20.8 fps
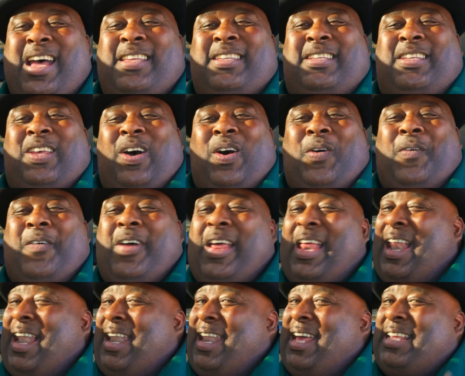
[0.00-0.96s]
So
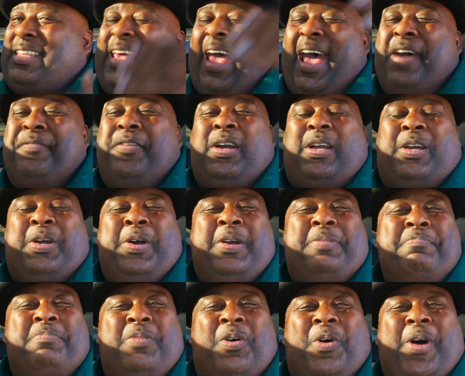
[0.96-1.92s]
let's have a
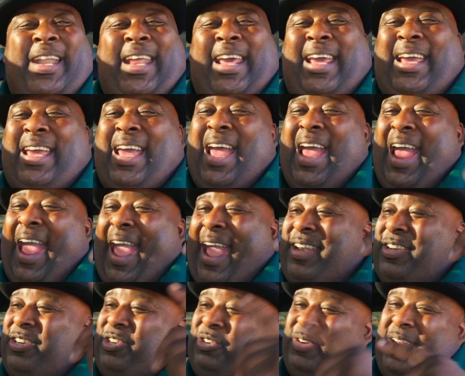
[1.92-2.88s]
good morning
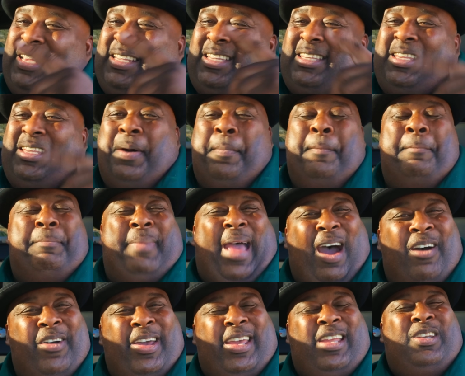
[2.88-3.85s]
and drink some
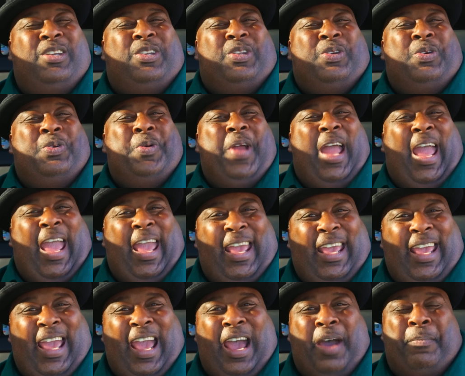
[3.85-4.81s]
Mountain Dew
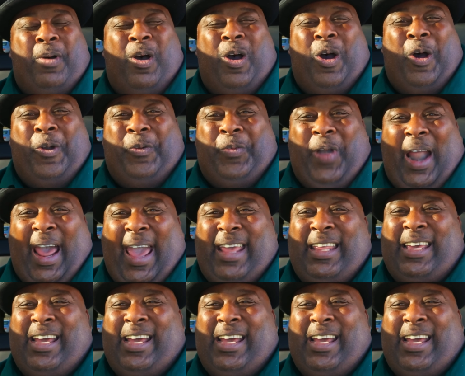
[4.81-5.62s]
AM, all right?